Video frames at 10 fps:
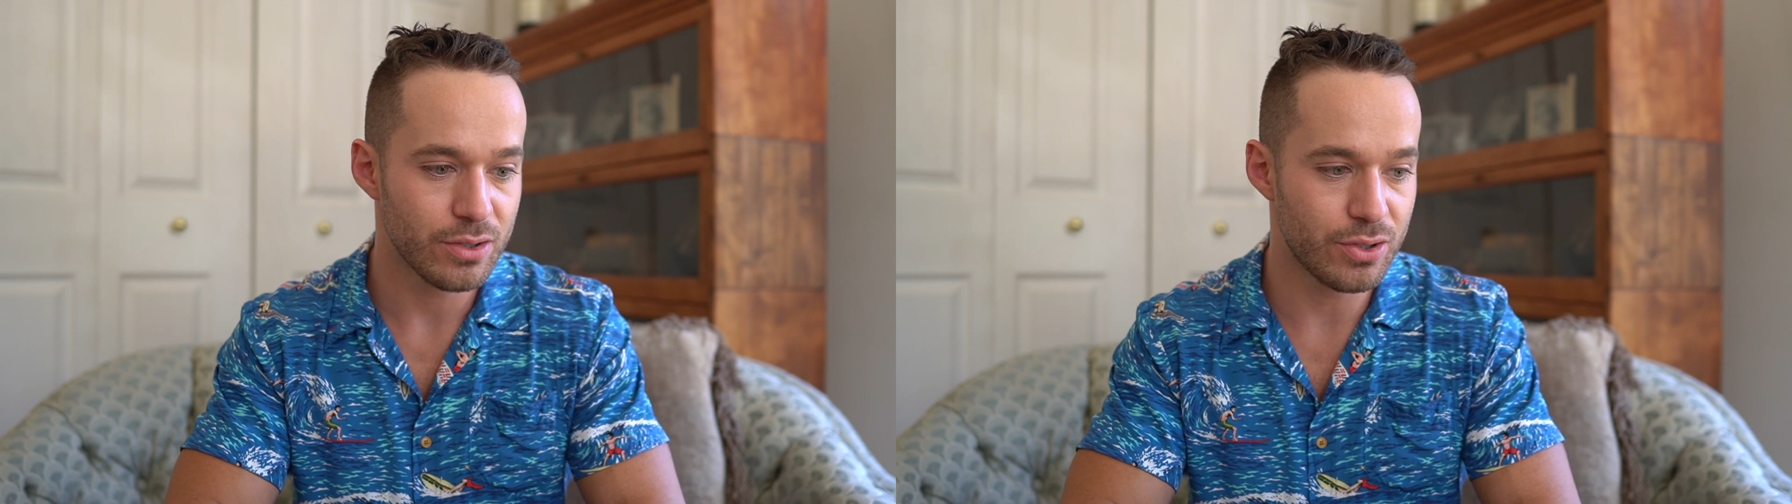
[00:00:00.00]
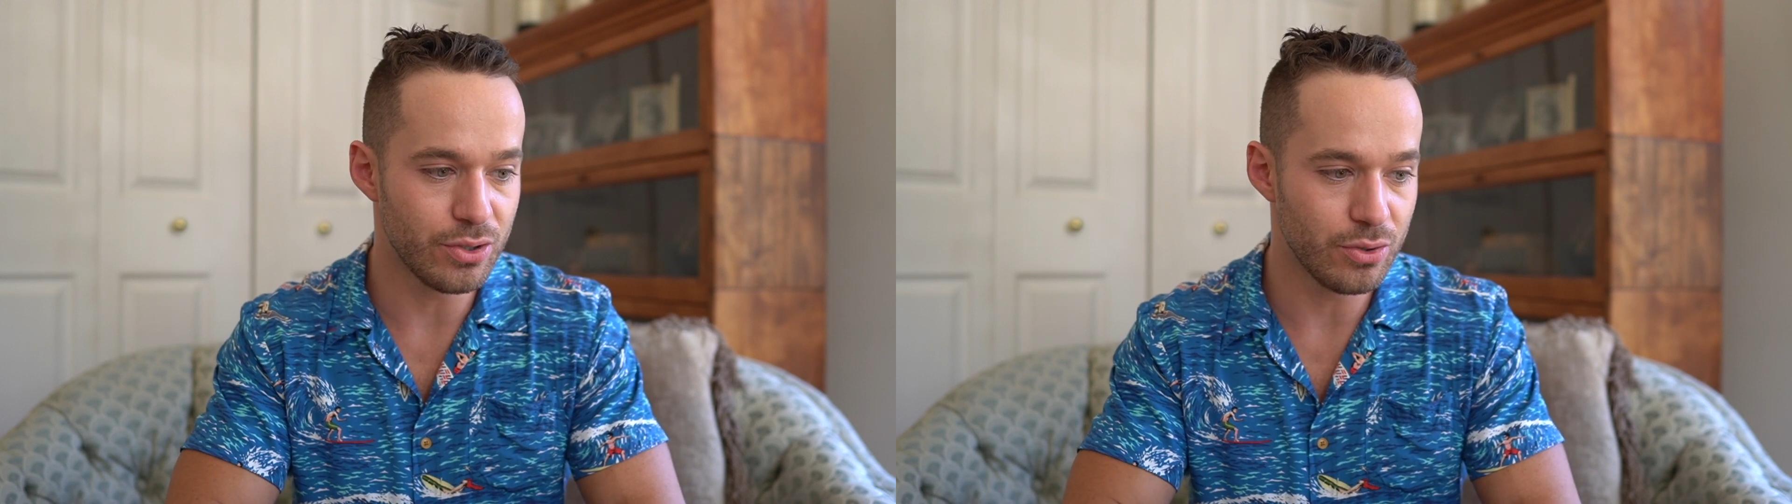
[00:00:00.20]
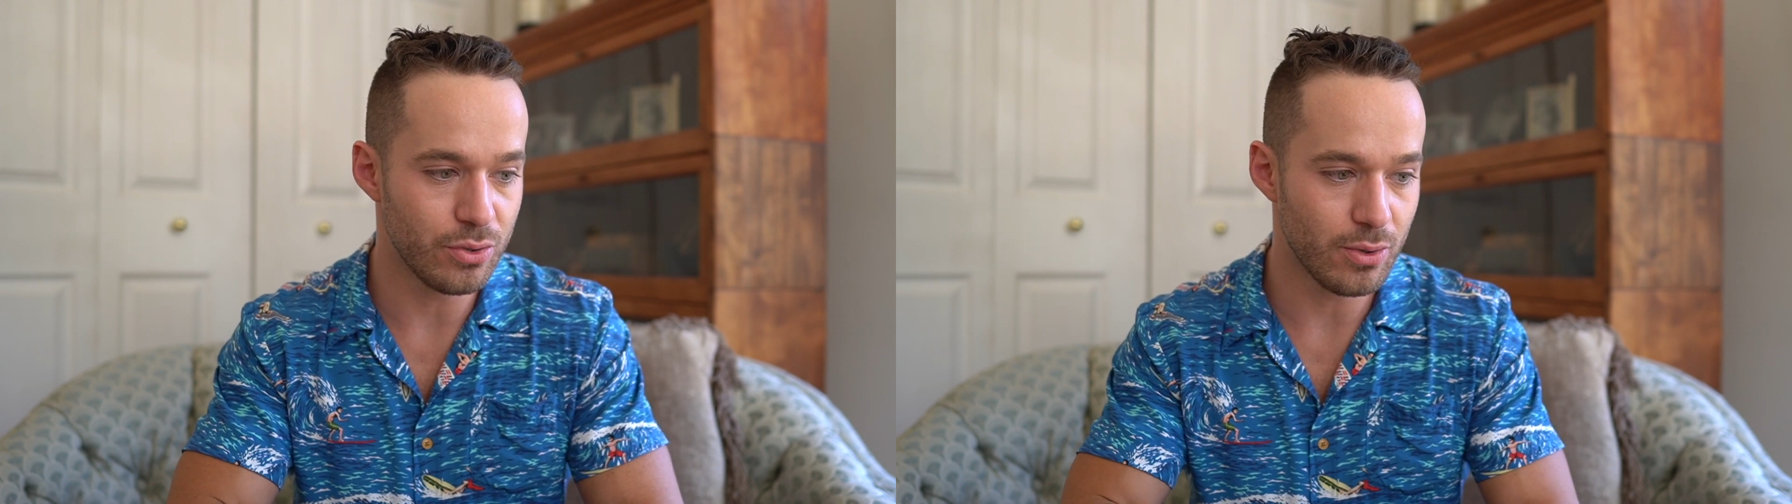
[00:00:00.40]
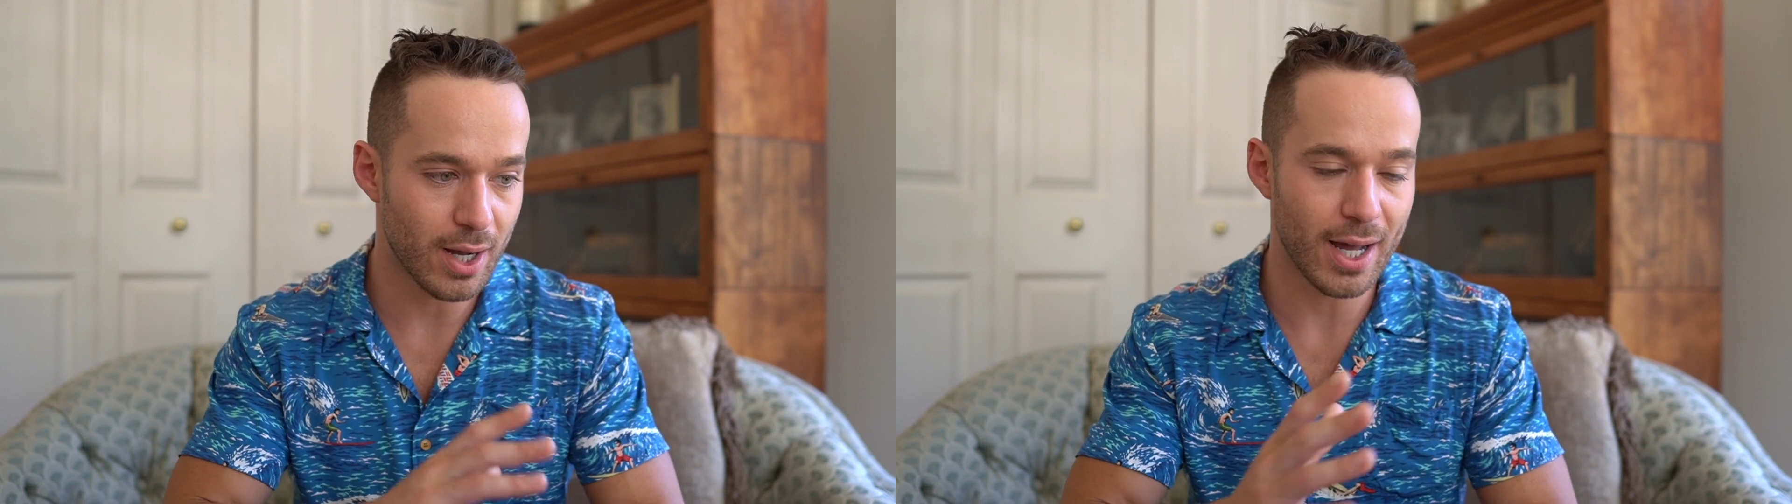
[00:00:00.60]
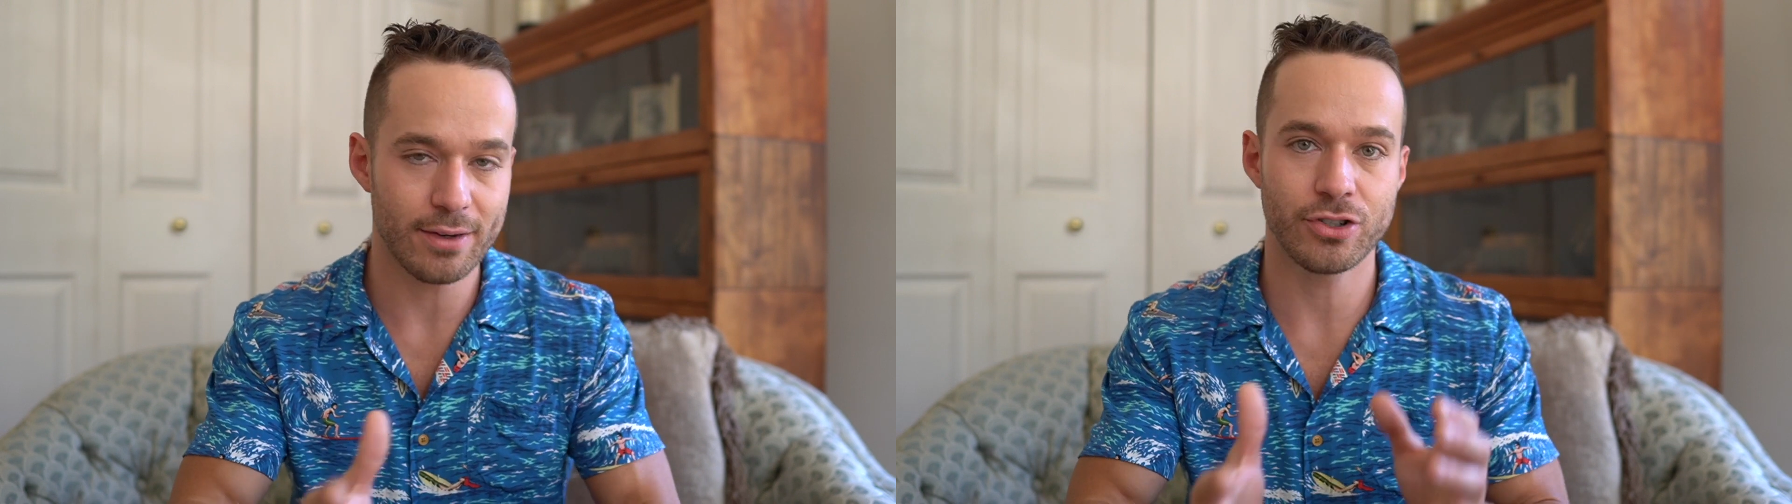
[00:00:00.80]
to
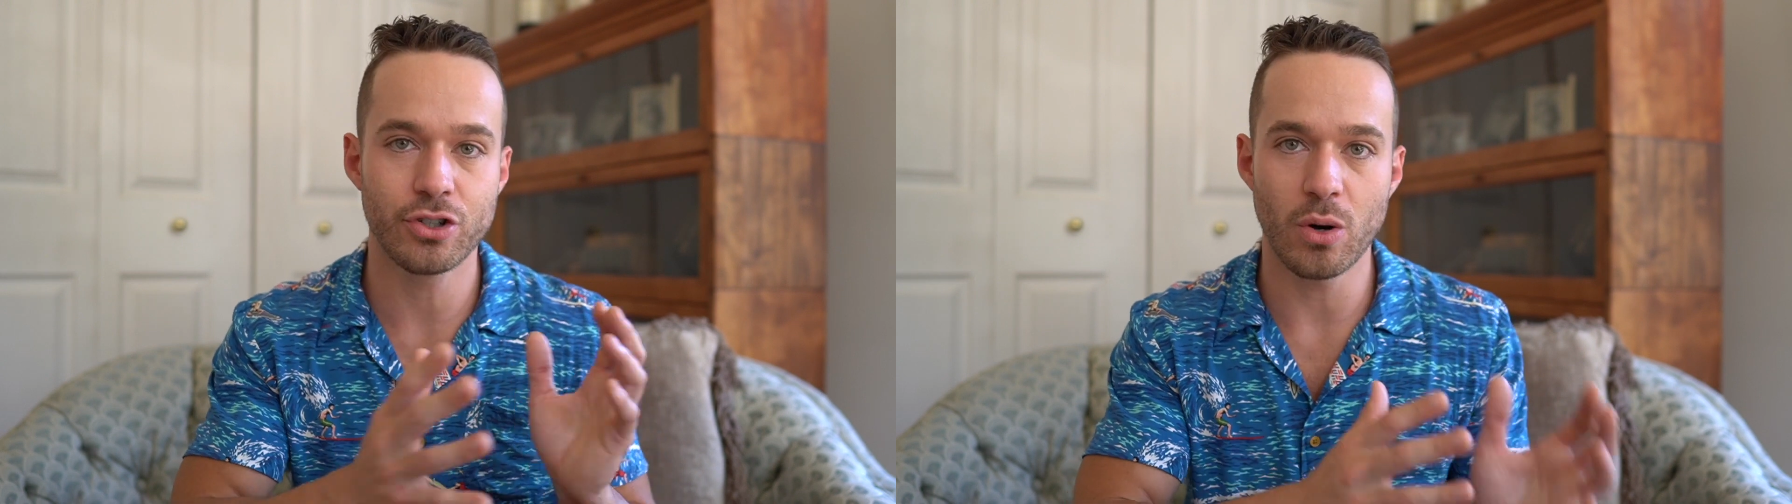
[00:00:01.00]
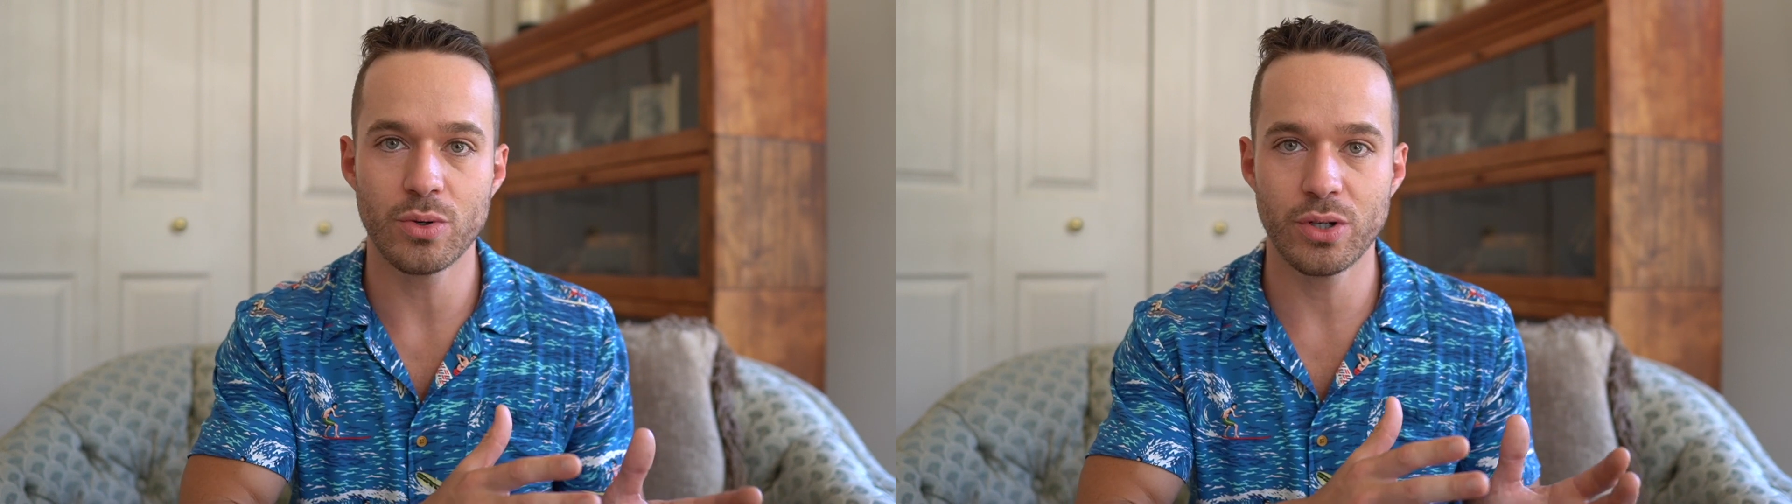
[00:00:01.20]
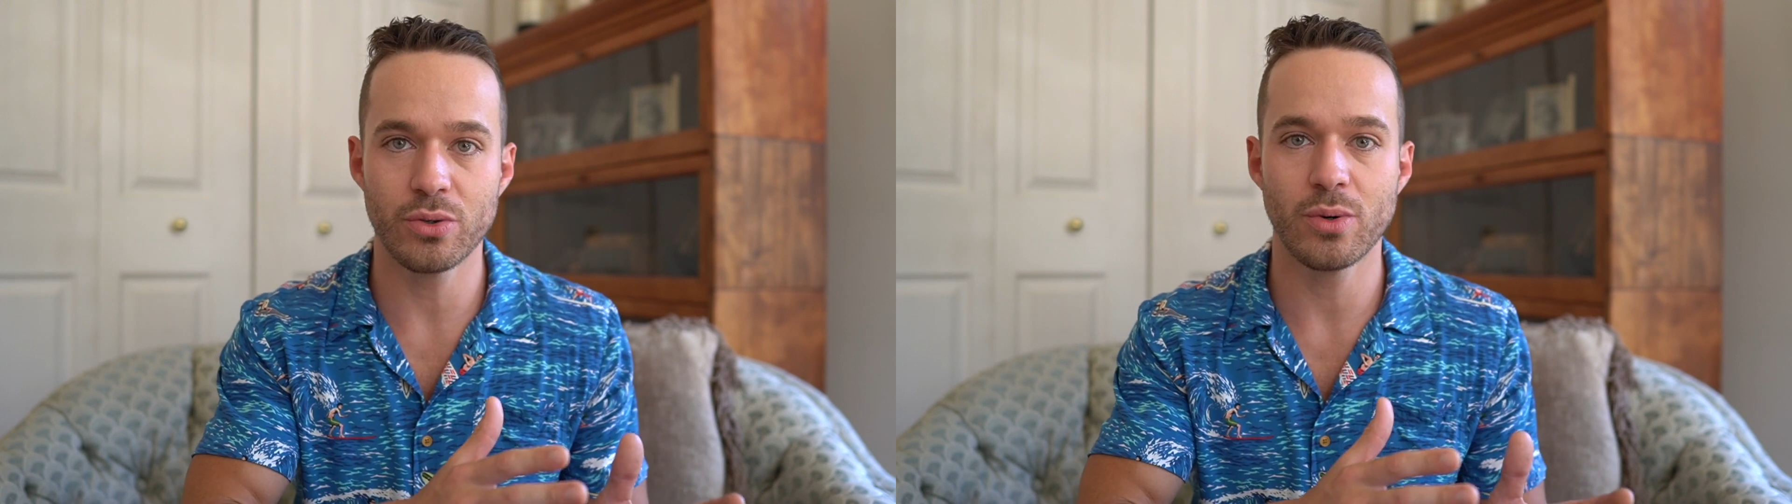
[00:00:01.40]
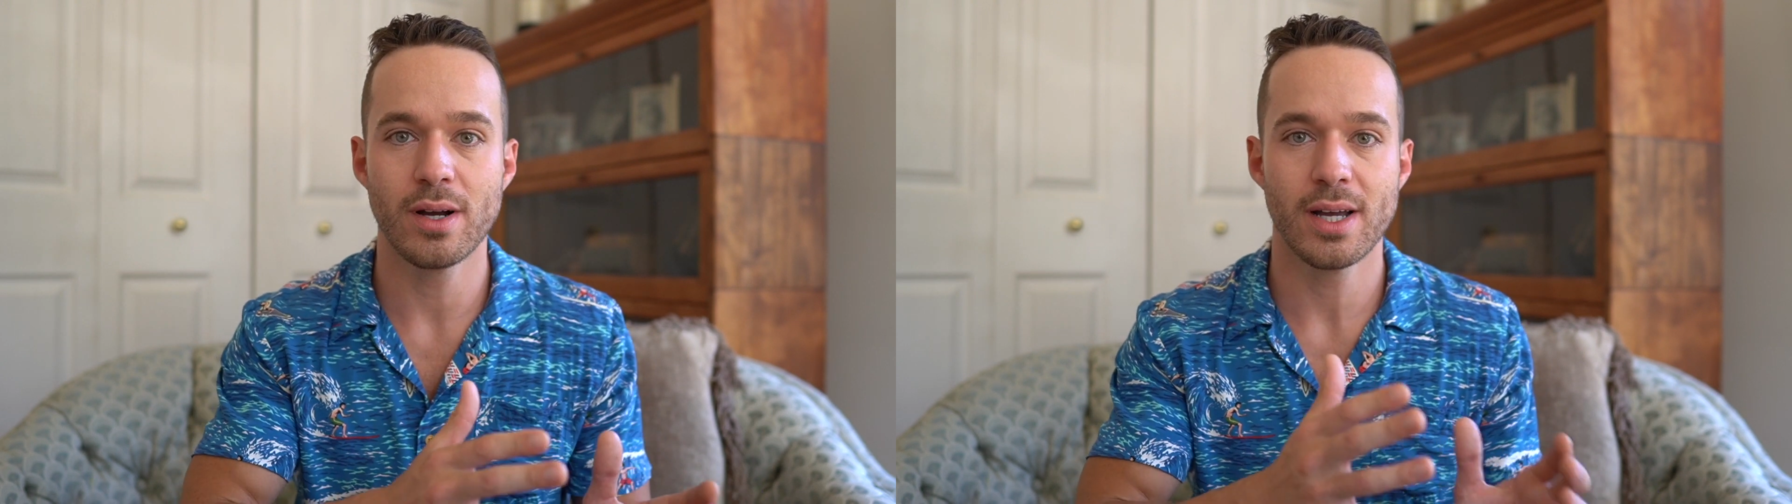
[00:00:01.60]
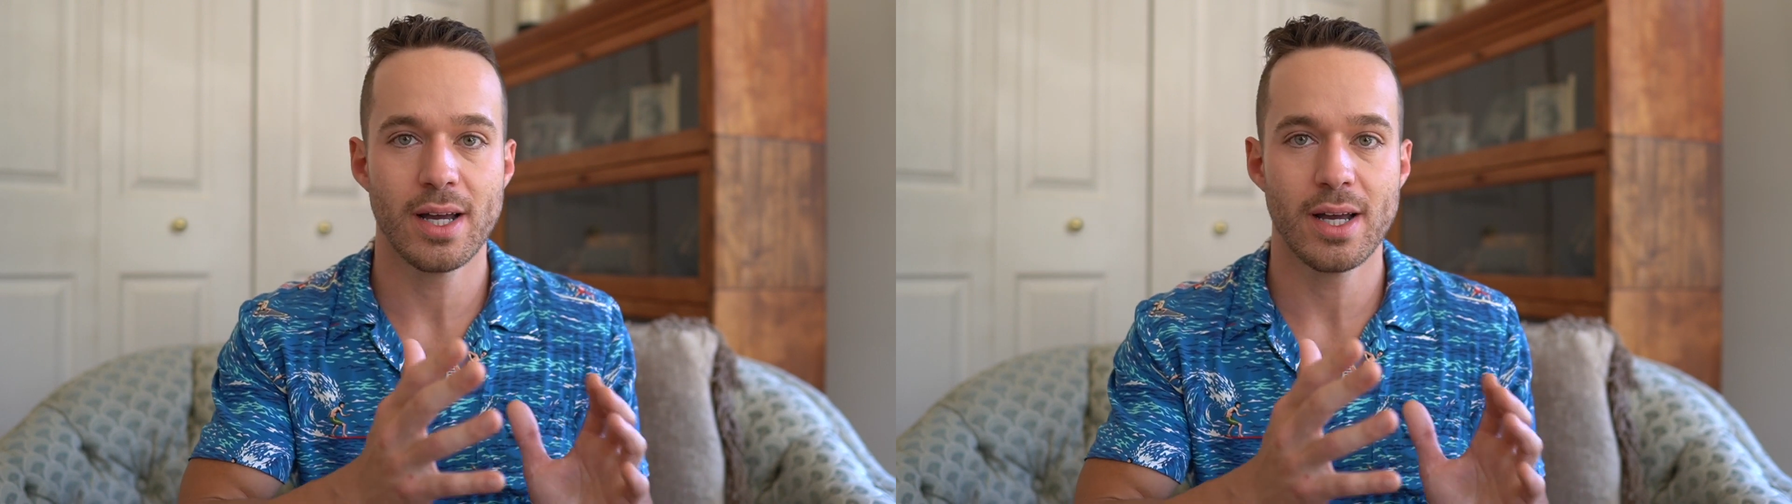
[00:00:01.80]
kind of show you,